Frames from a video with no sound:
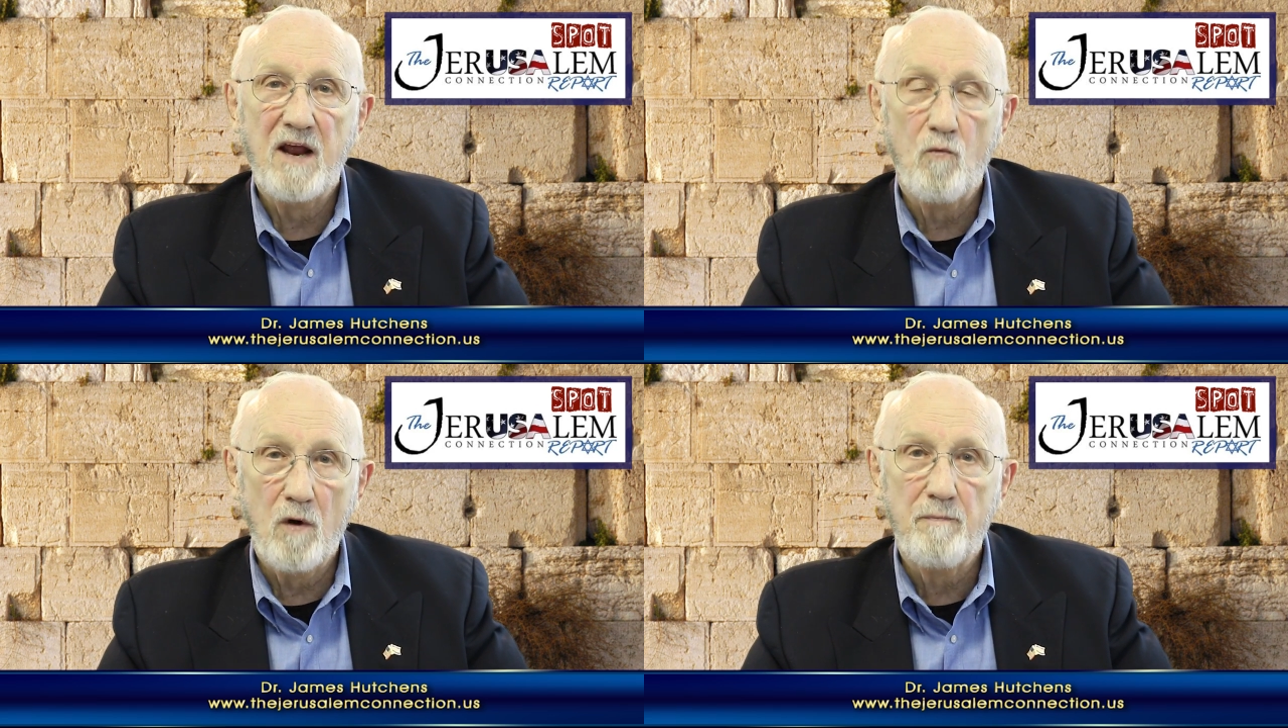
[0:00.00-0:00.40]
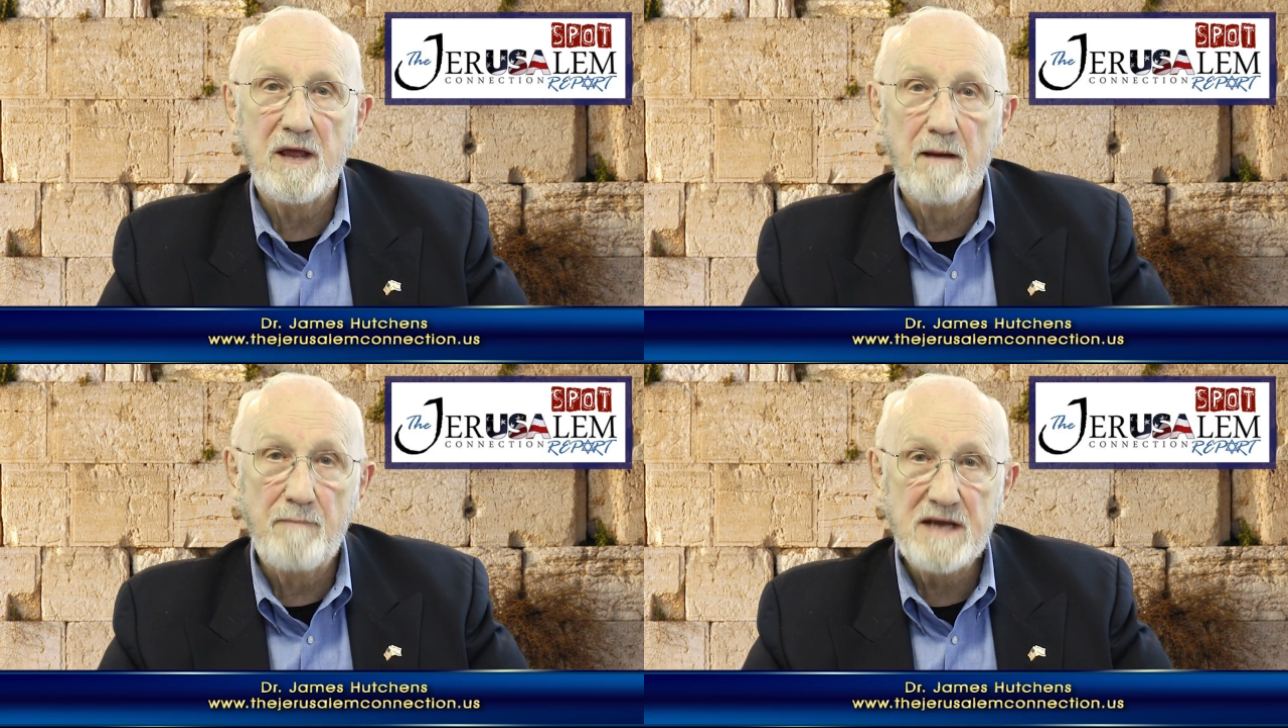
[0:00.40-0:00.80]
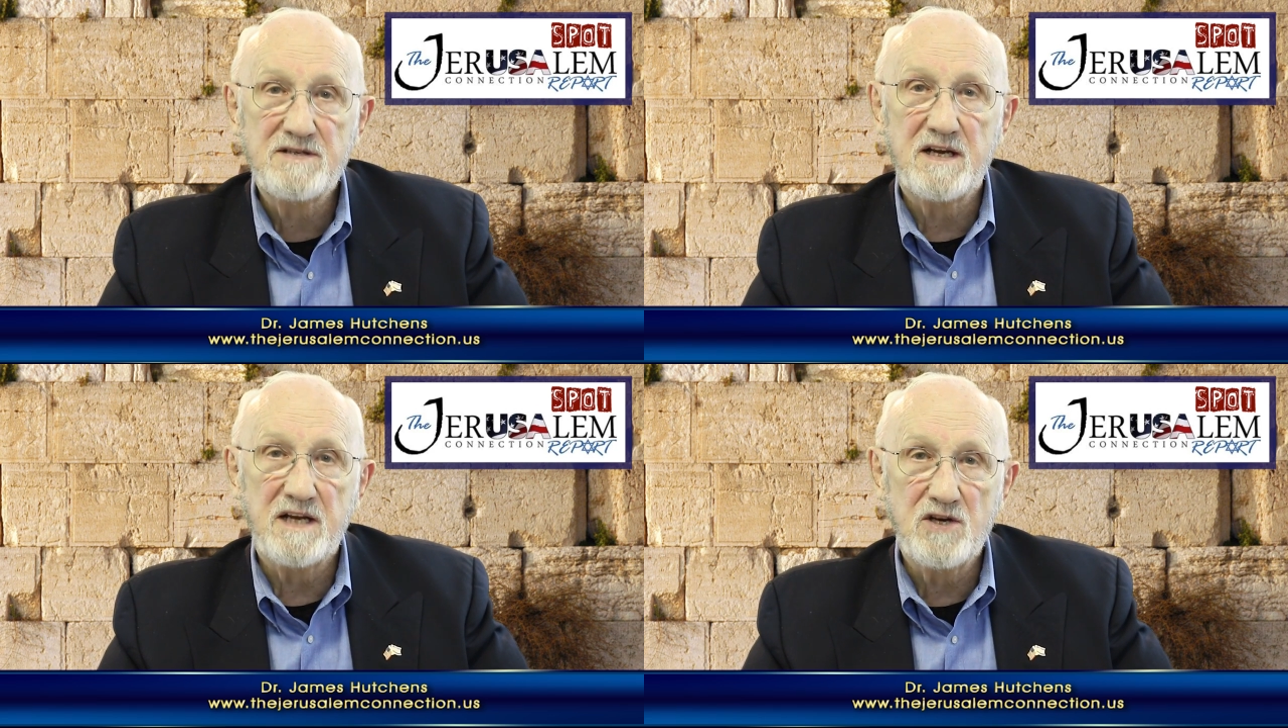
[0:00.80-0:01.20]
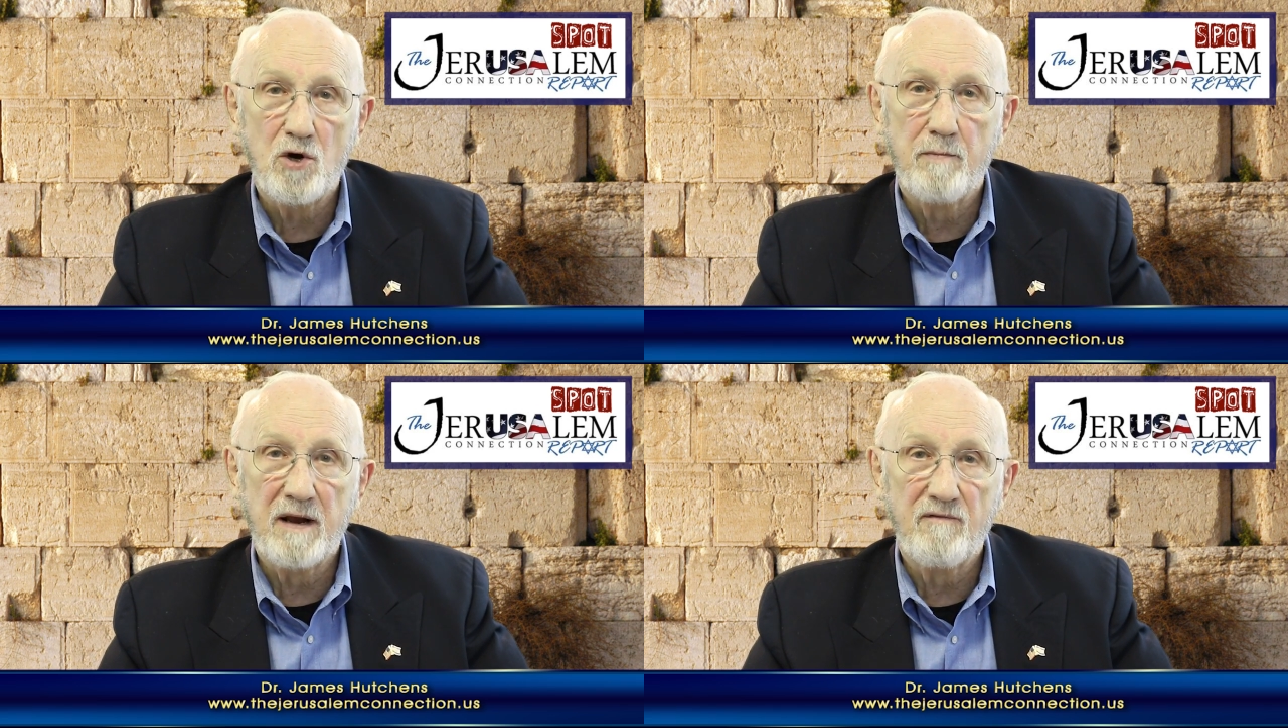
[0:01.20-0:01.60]
it will be a basic
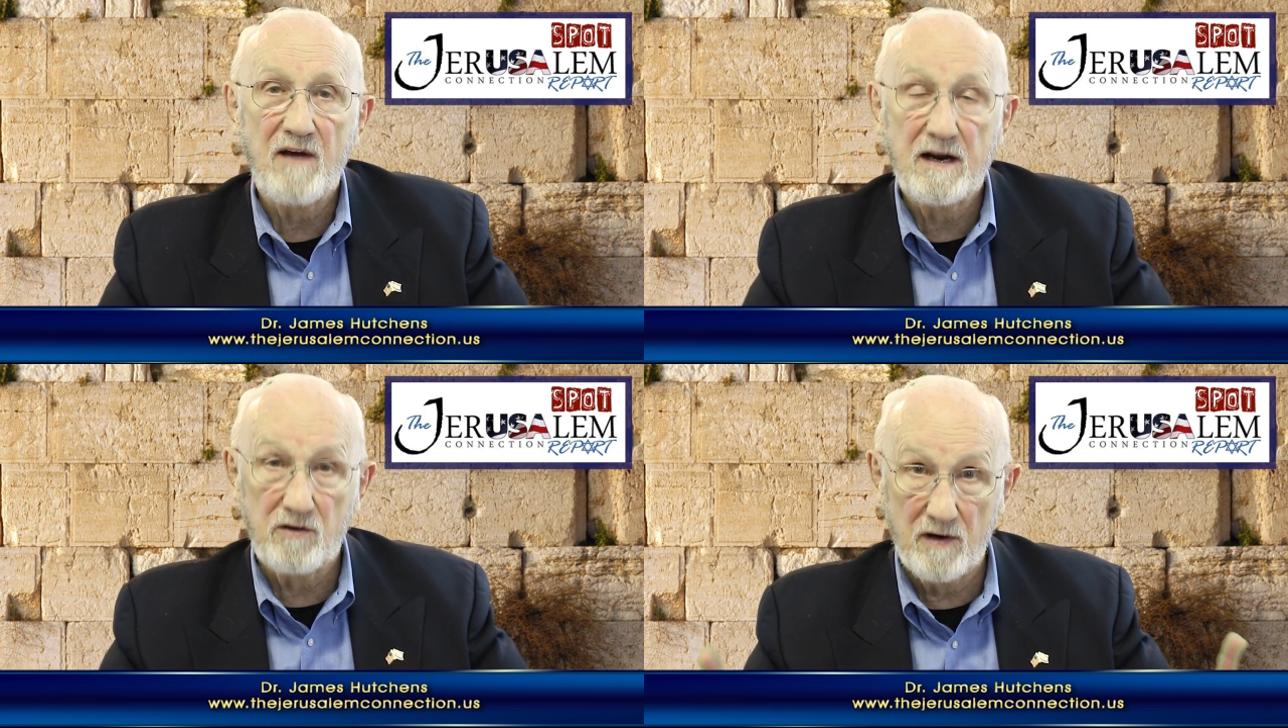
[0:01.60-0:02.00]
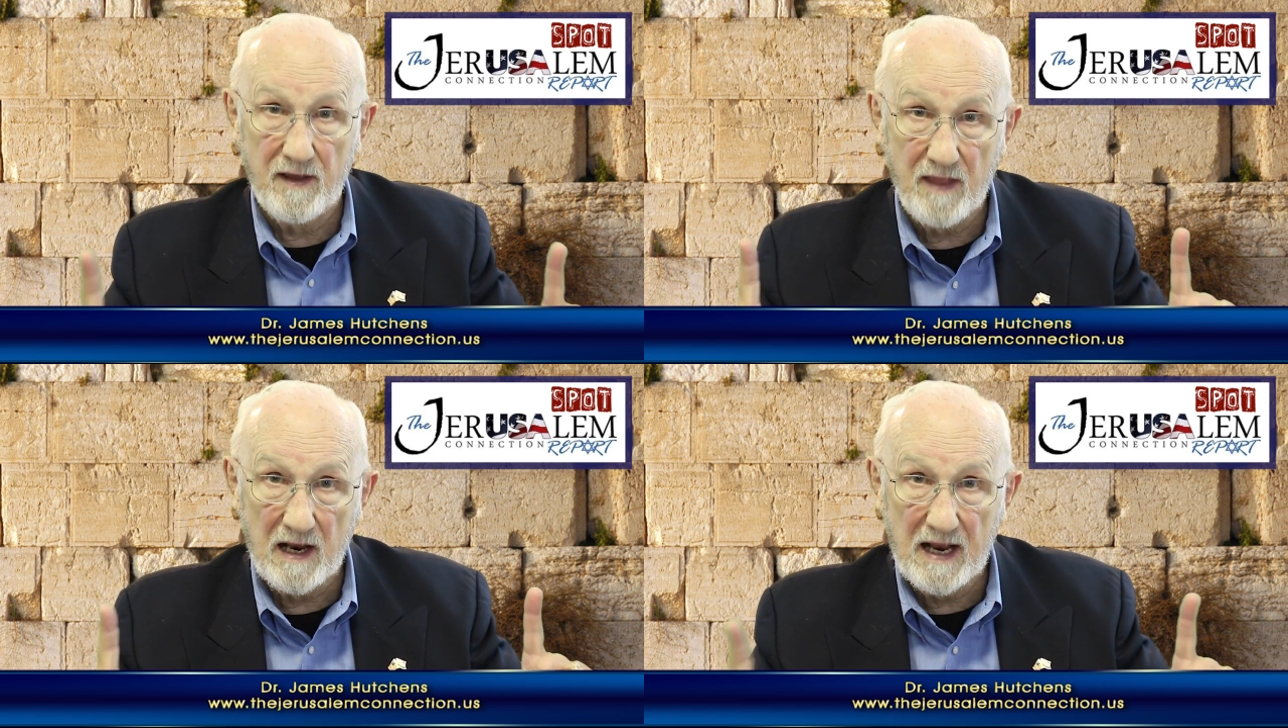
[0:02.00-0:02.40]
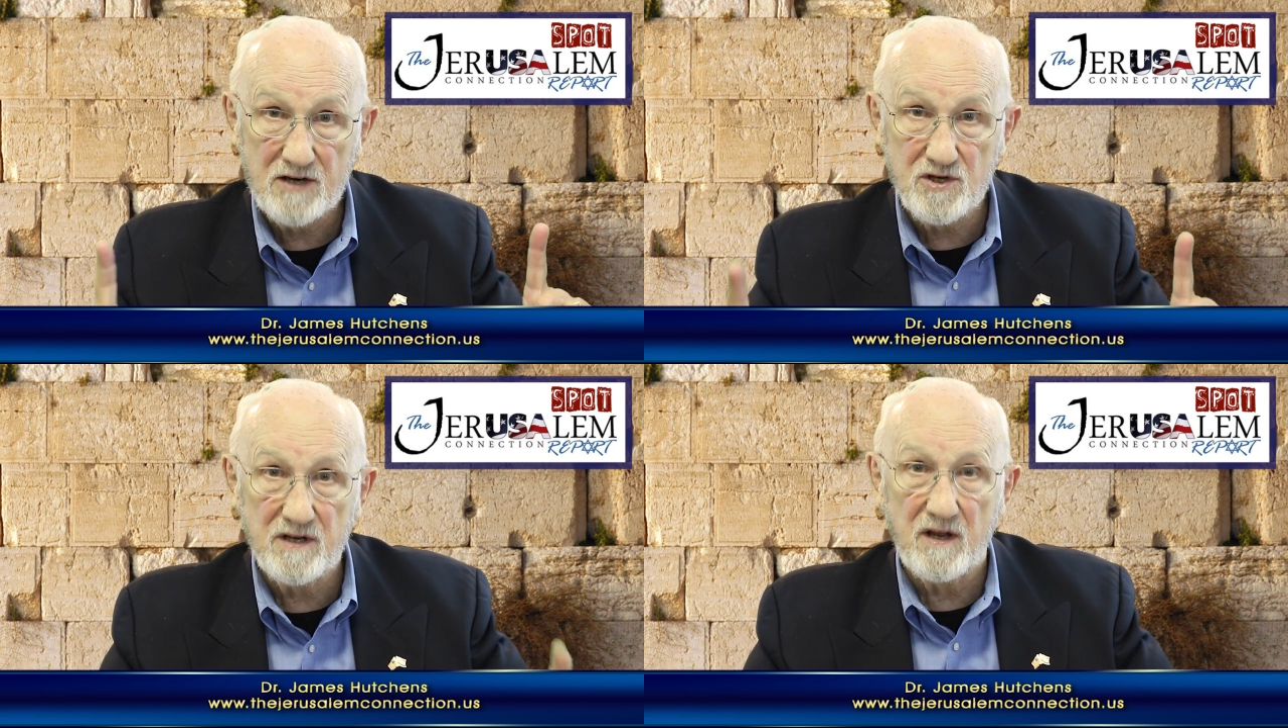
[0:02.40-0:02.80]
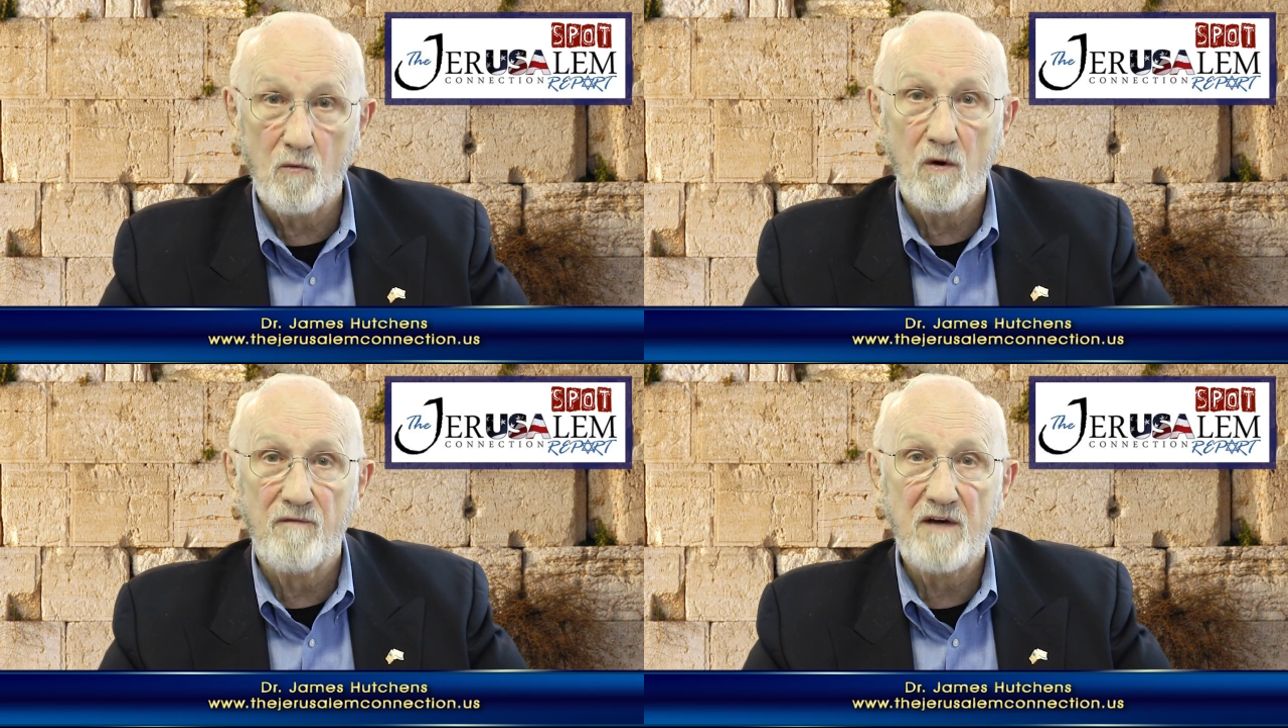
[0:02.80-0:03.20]
determining factor in the election that
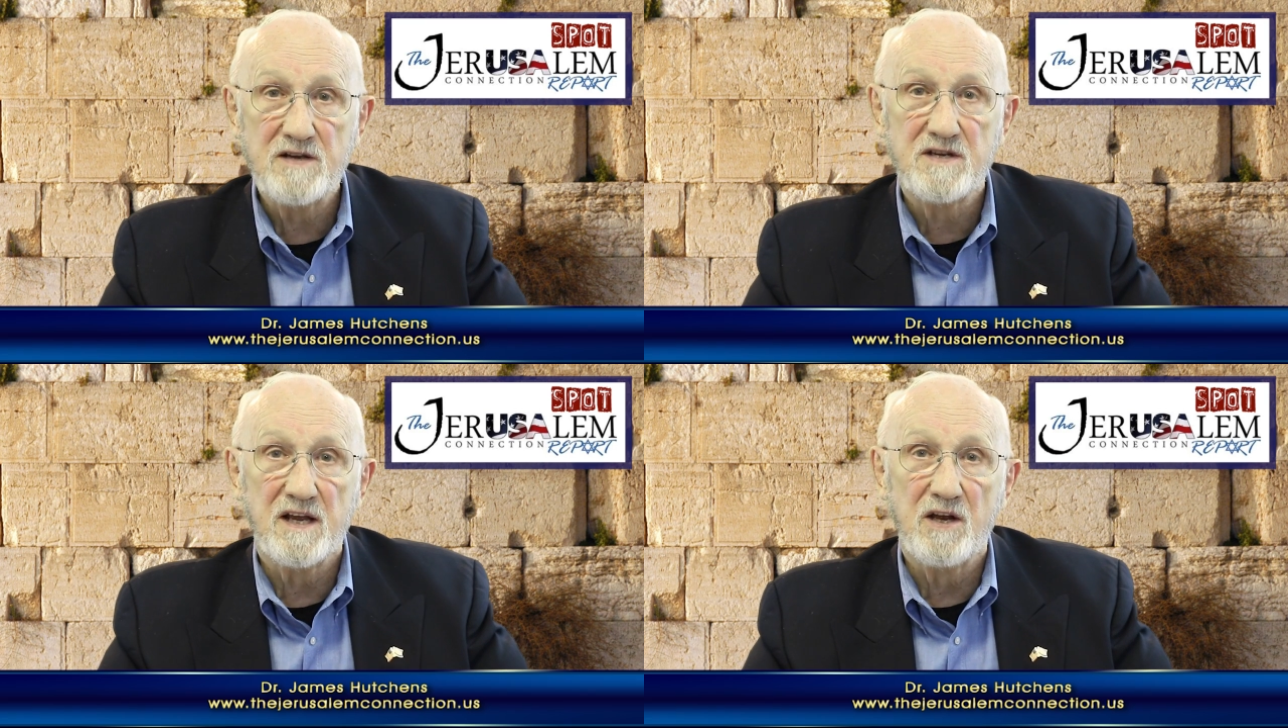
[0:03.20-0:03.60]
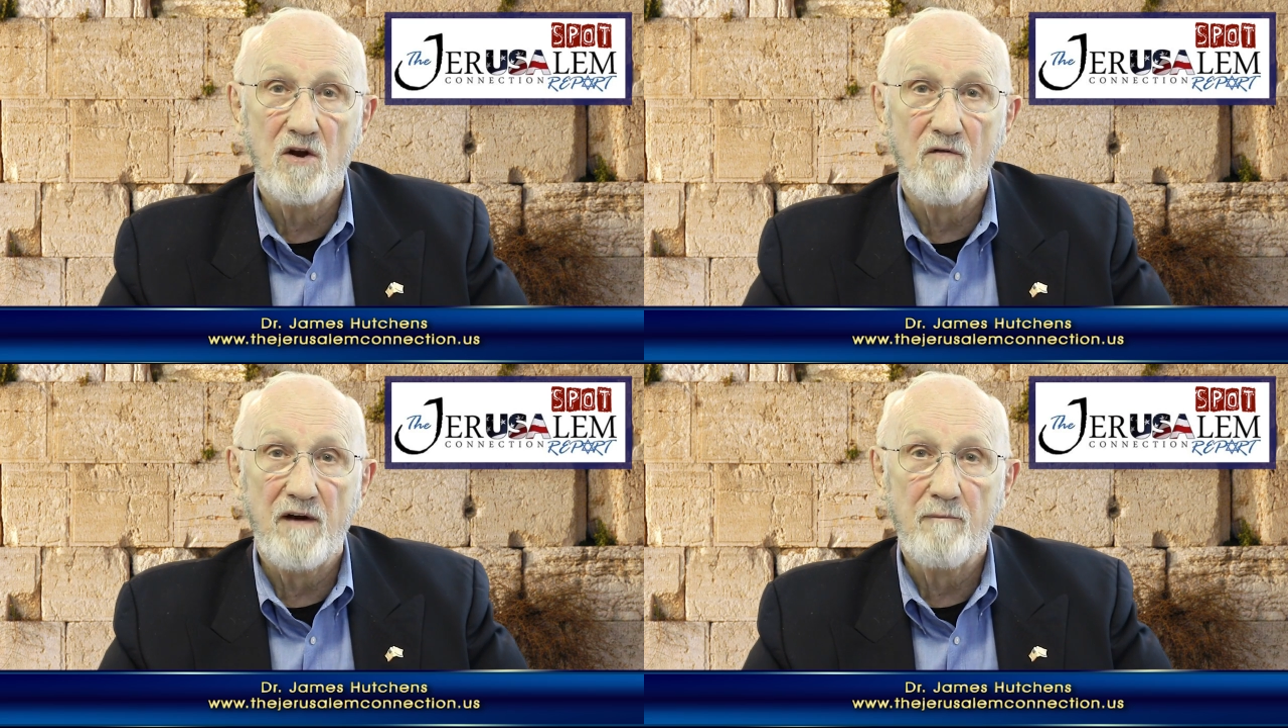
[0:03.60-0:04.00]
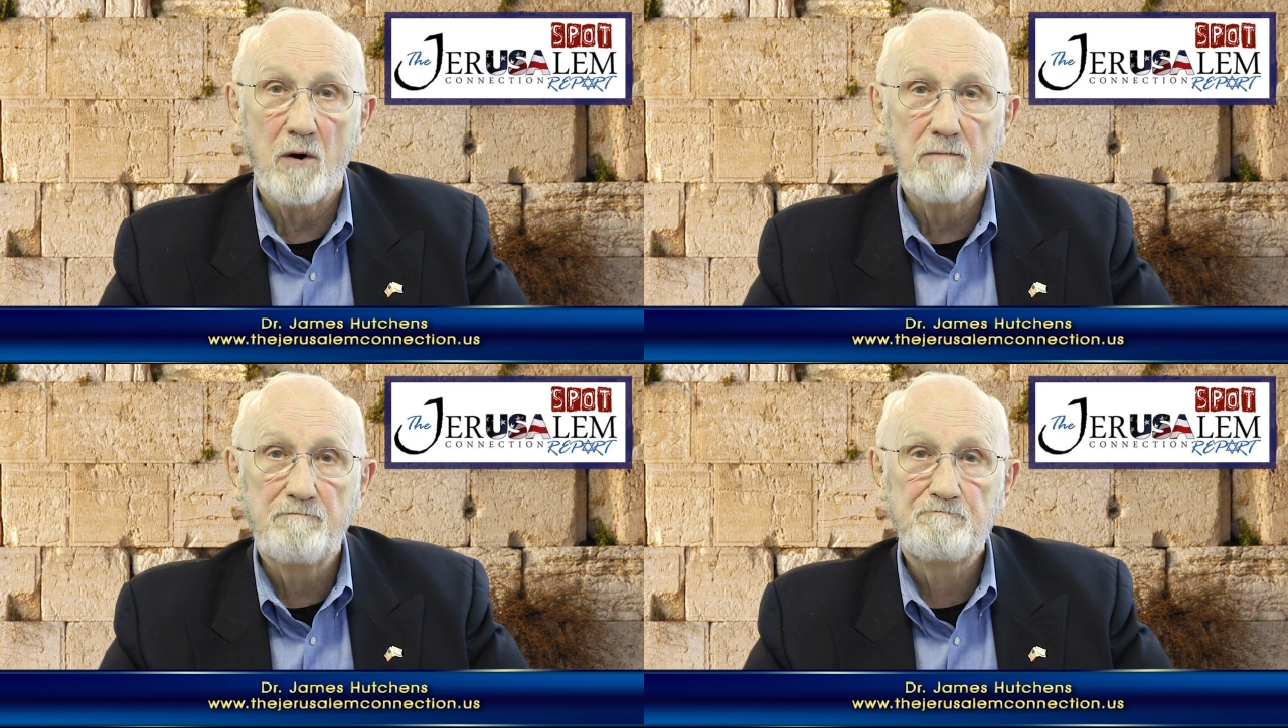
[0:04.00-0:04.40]
we're facing in November.